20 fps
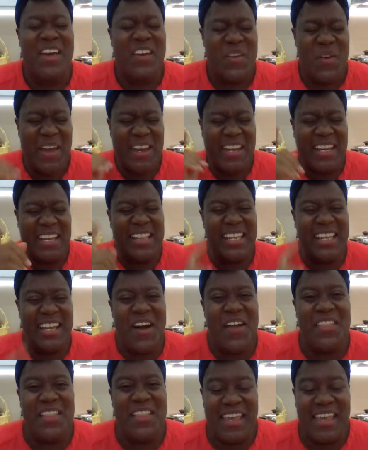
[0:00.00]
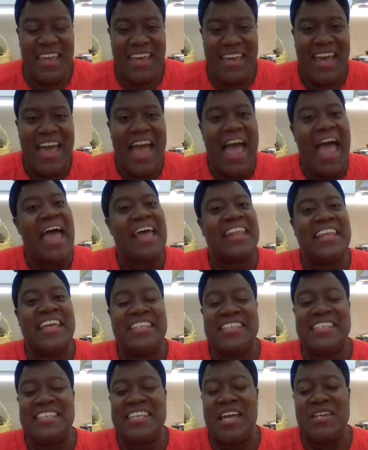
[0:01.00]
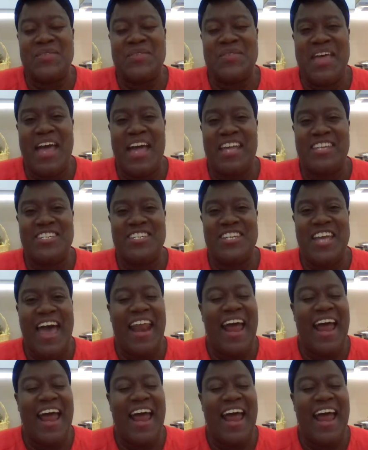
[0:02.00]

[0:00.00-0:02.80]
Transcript: Go ahead and click on the link and let's schedule that chat.